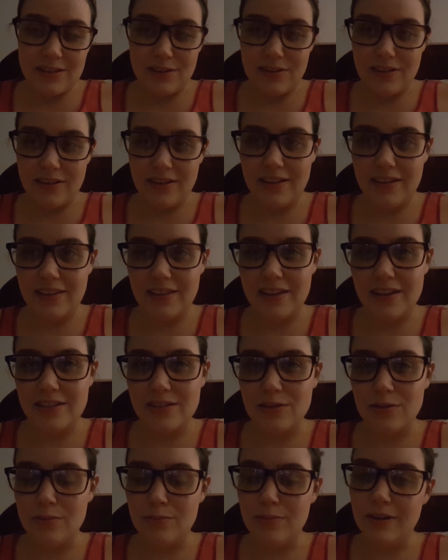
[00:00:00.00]
So that's
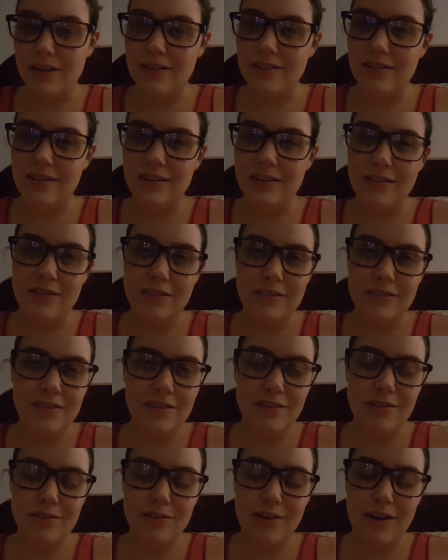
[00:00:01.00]
good, but you
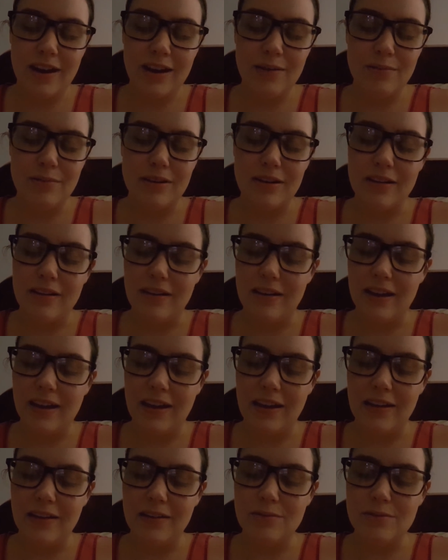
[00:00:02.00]
know, not great when
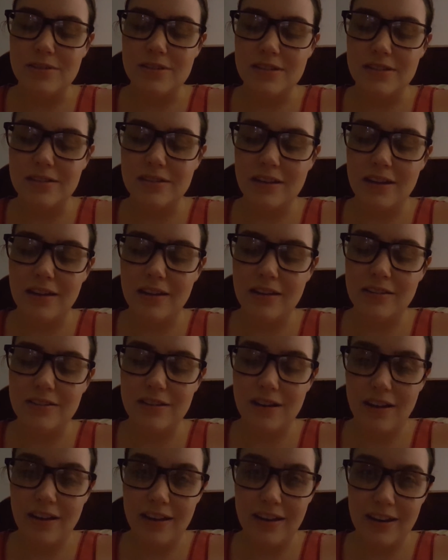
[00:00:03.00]
I was
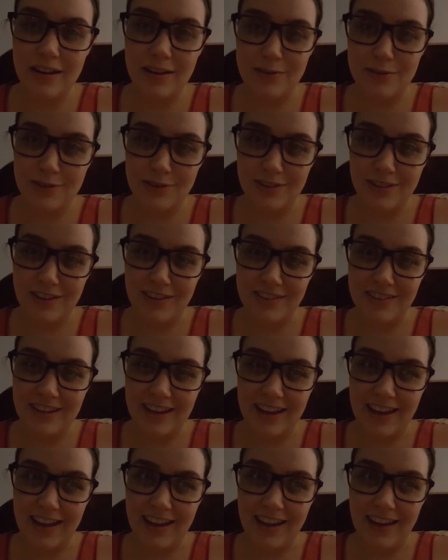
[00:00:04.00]
tired after a long
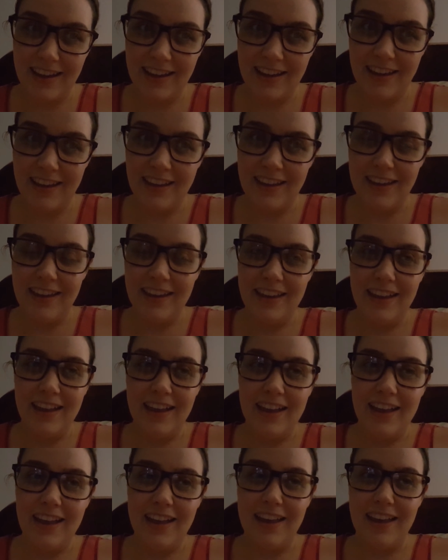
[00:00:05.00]
day
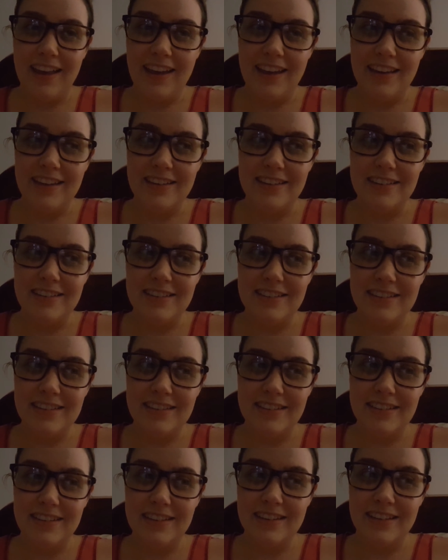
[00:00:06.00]
and
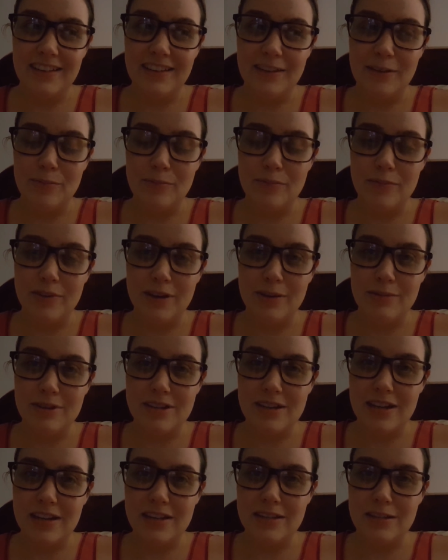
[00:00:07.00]
pretty
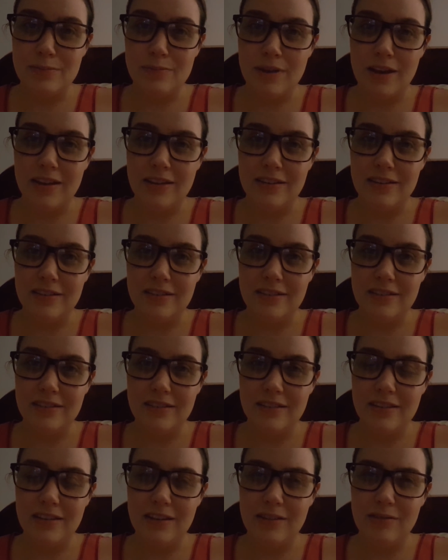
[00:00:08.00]
much had to spend,
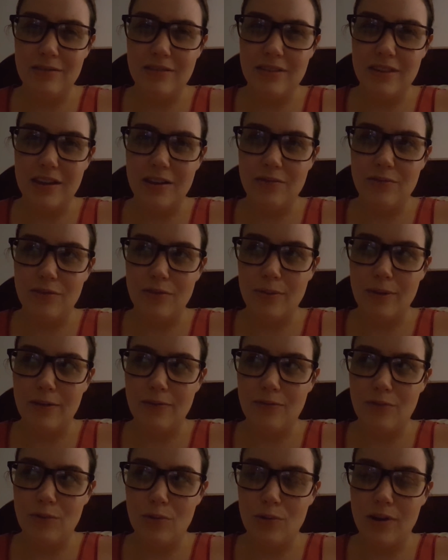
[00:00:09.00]
I think we were there for about
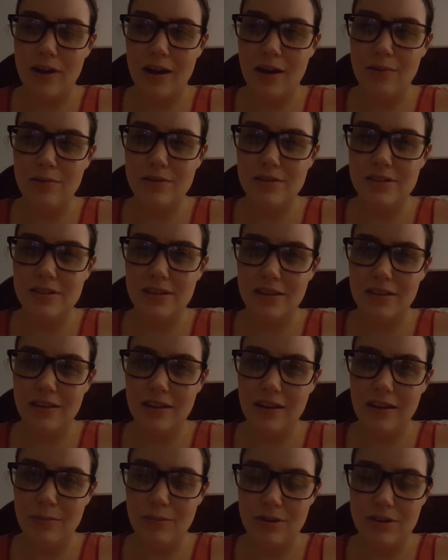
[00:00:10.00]
four hours at
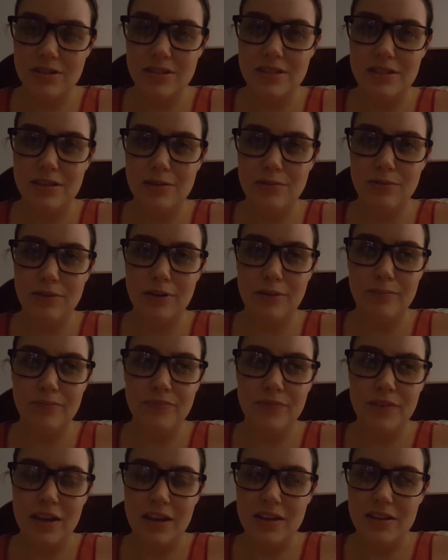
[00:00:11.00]
the emergency room.
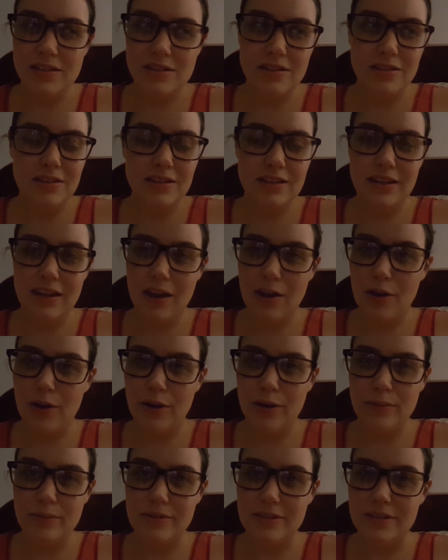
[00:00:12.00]
So I didn't get
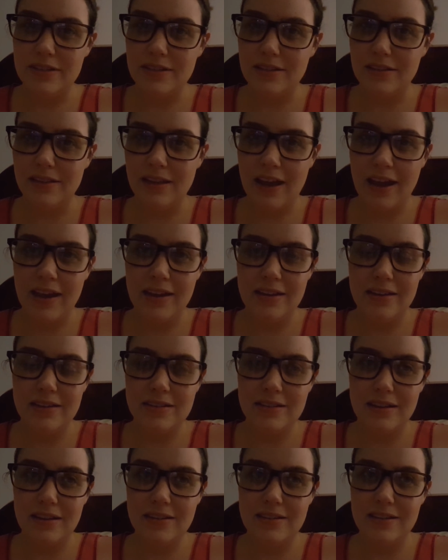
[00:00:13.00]
home until
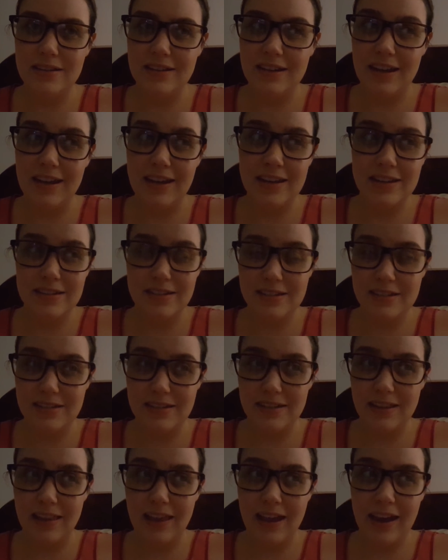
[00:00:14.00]
late. I didn't eat
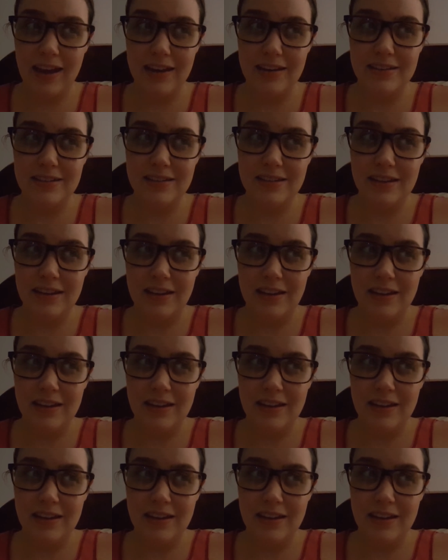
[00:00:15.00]
until late.